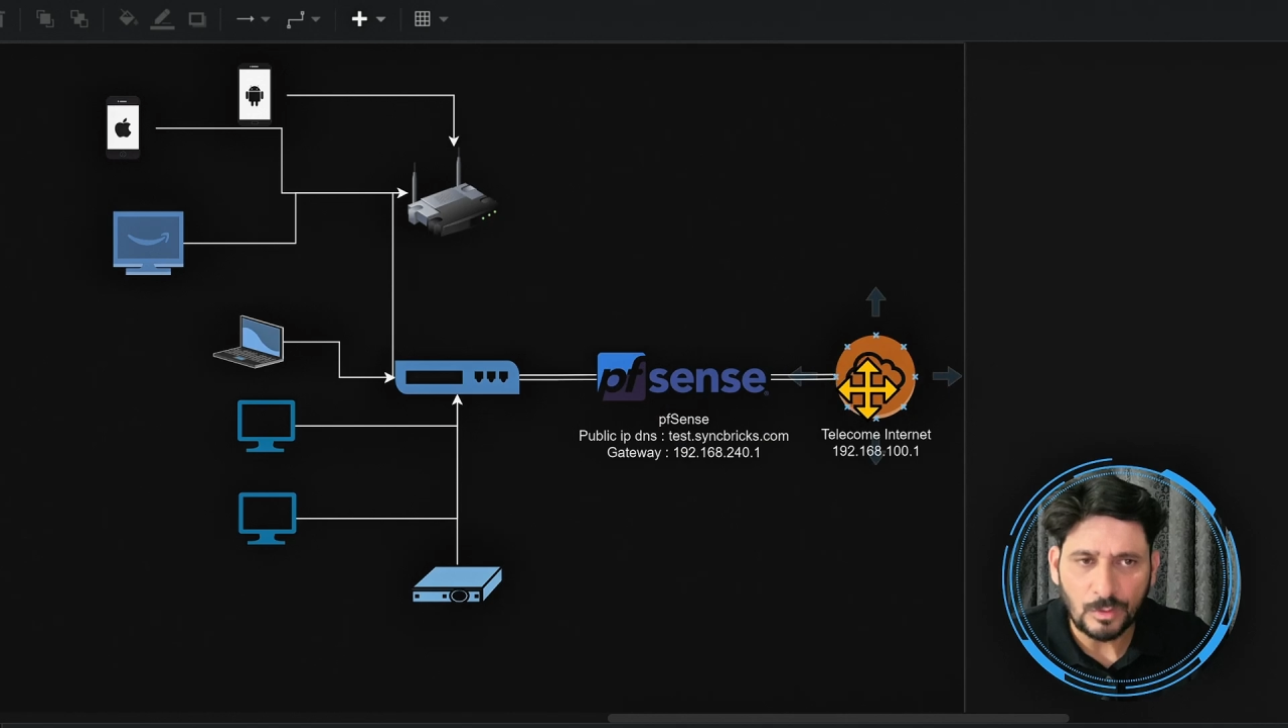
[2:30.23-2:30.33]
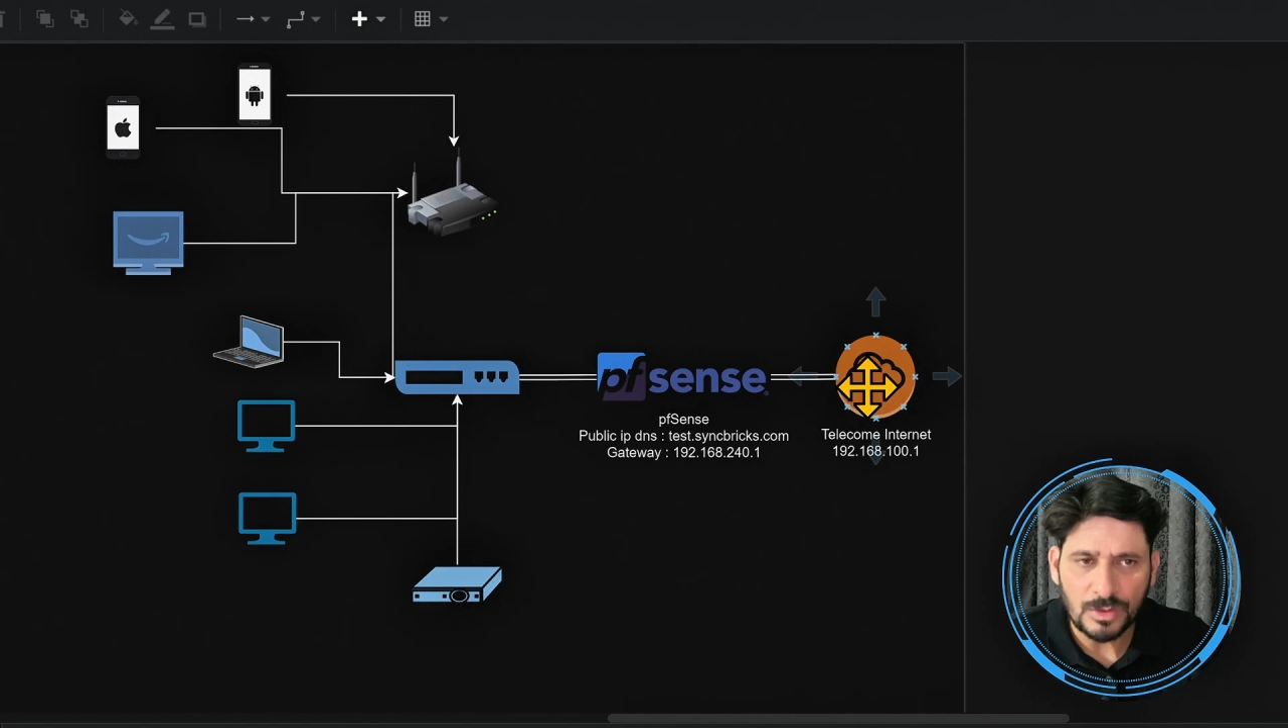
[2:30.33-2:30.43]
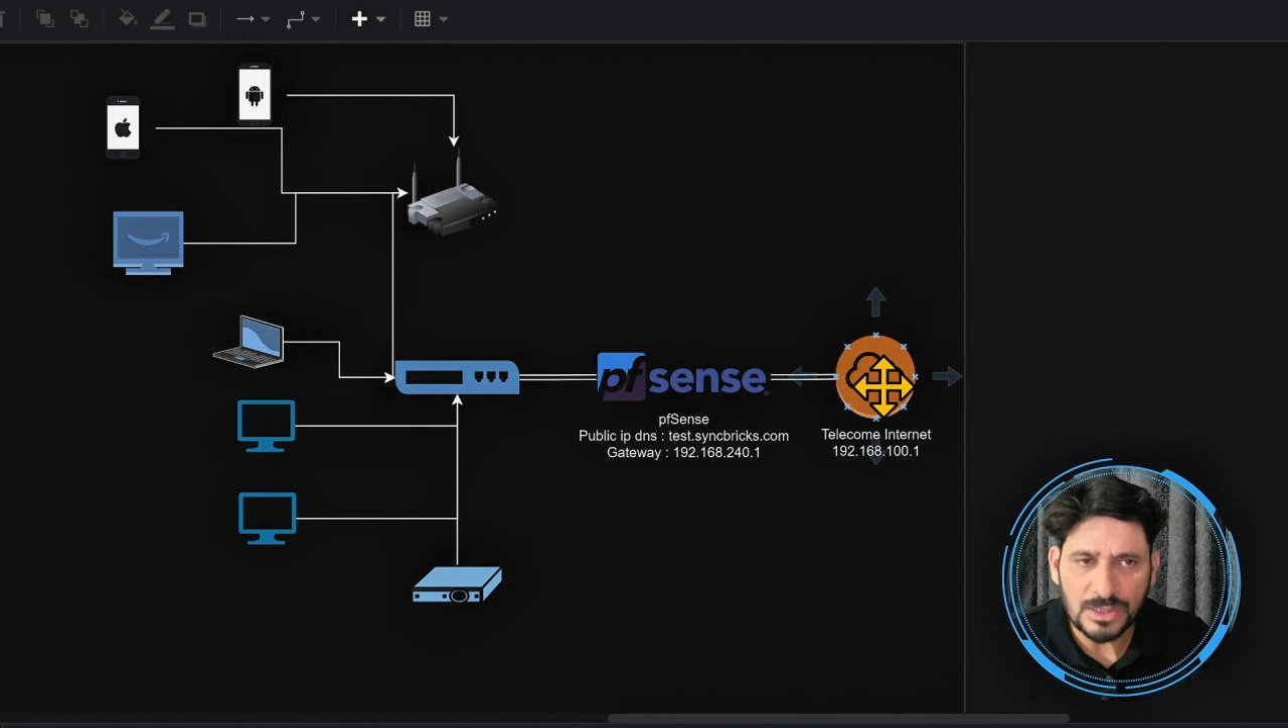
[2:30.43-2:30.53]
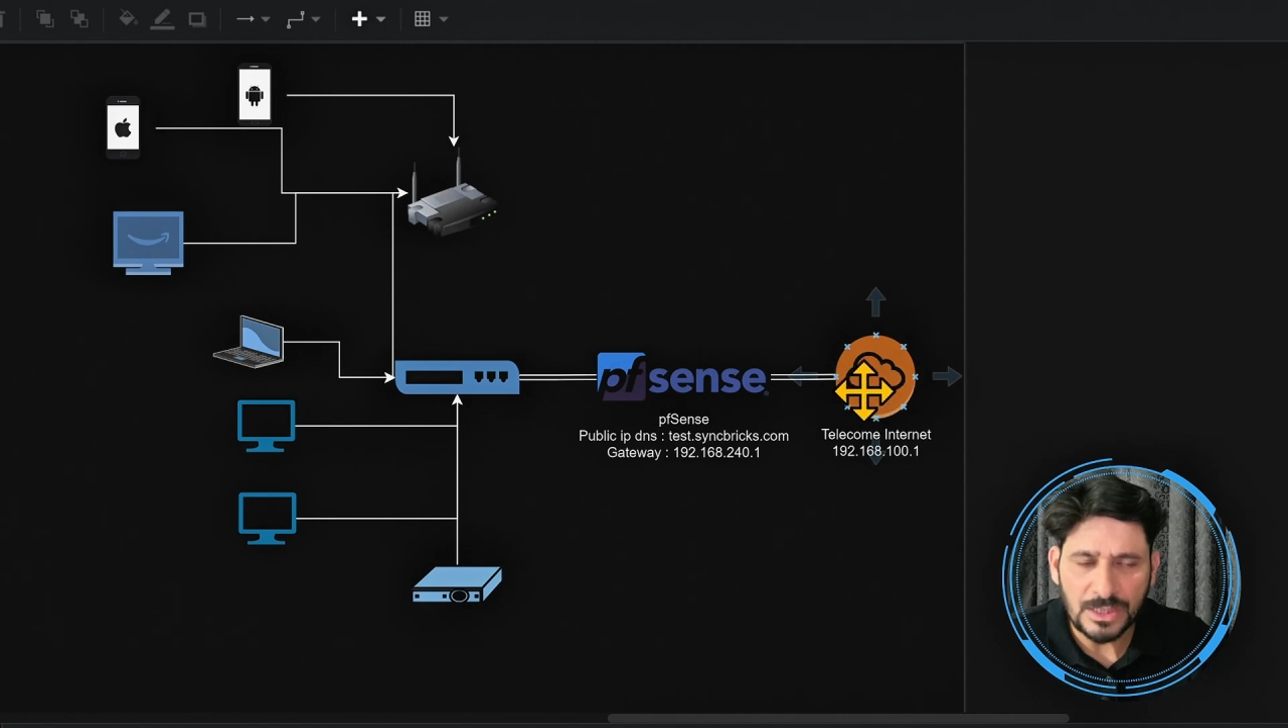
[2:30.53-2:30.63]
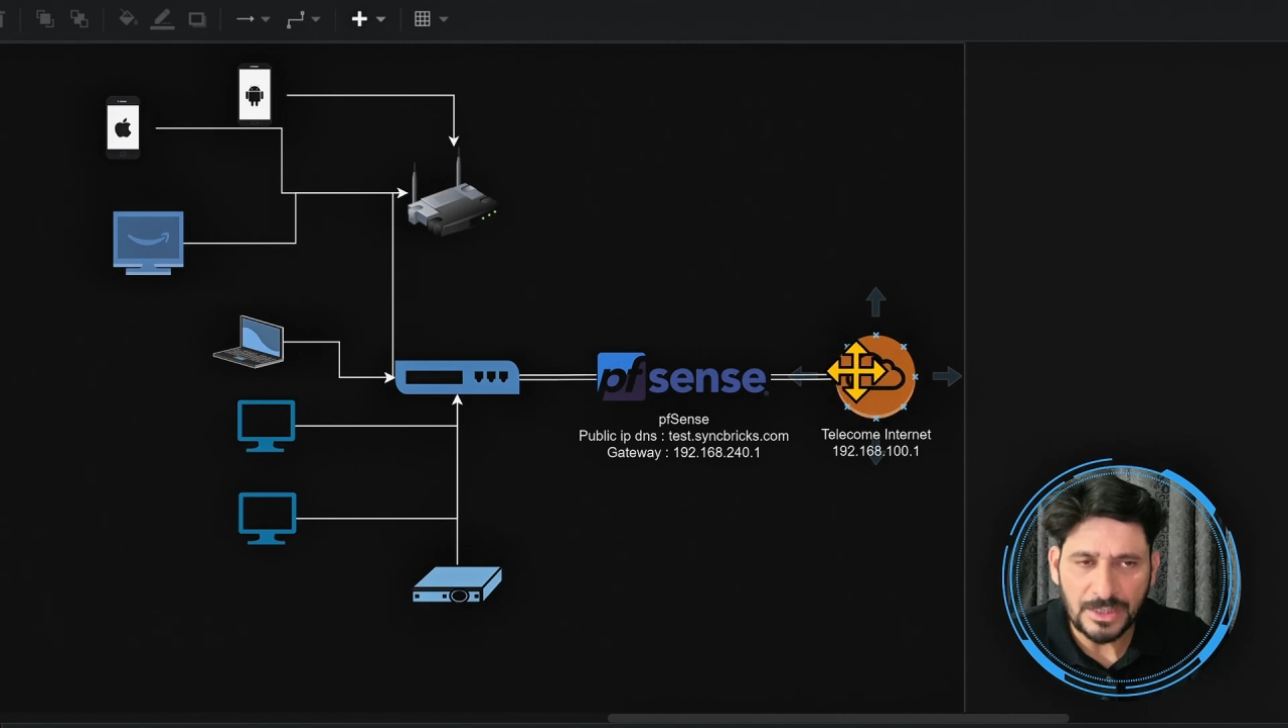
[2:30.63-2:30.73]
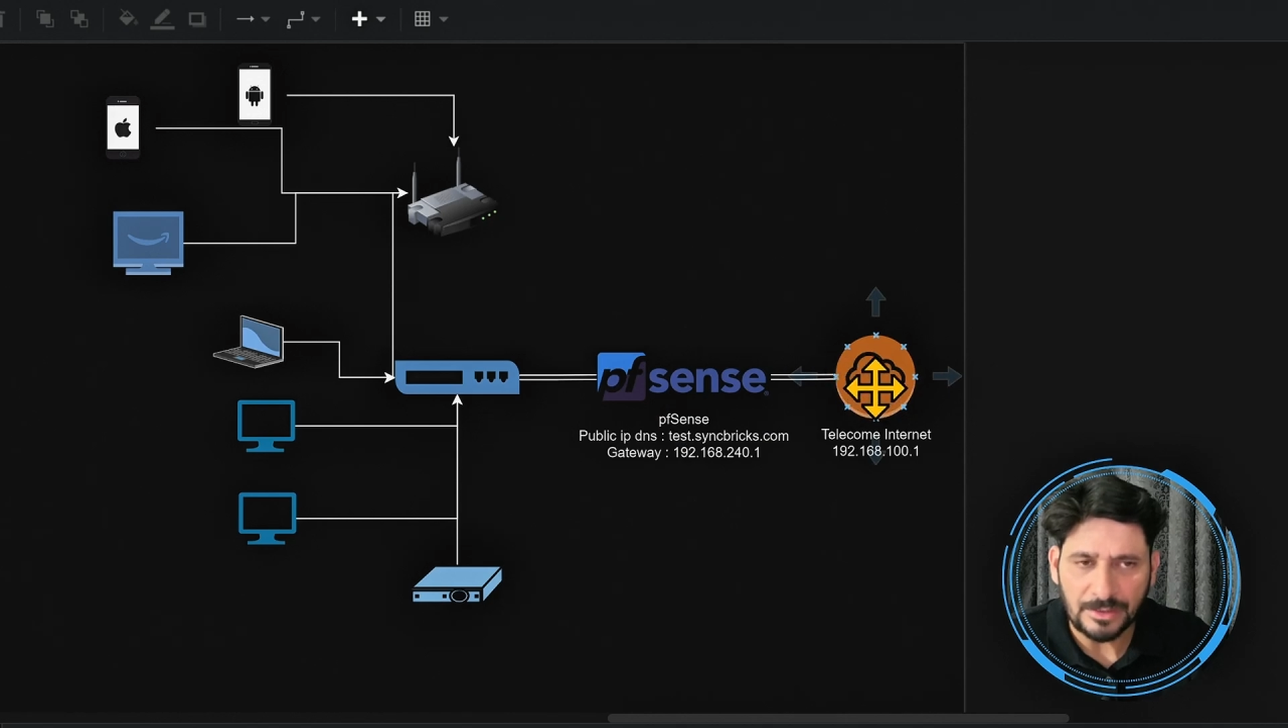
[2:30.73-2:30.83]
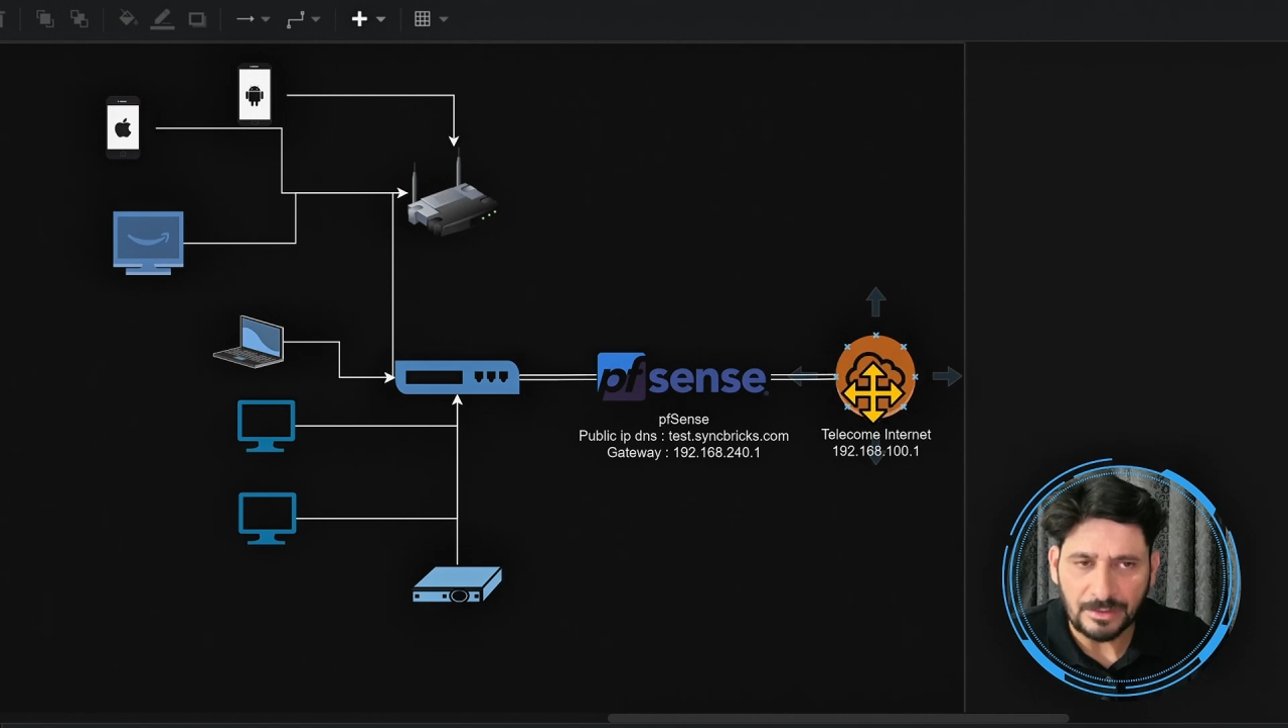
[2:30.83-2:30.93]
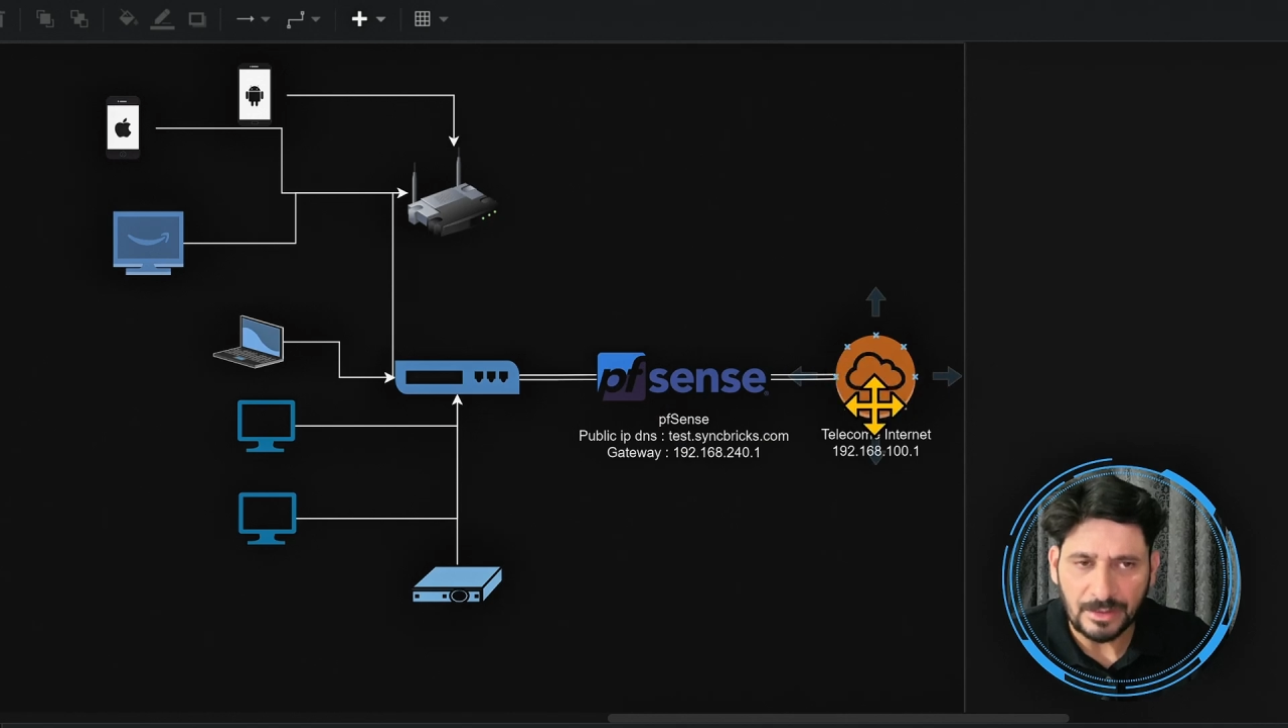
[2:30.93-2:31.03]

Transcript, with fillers: goes here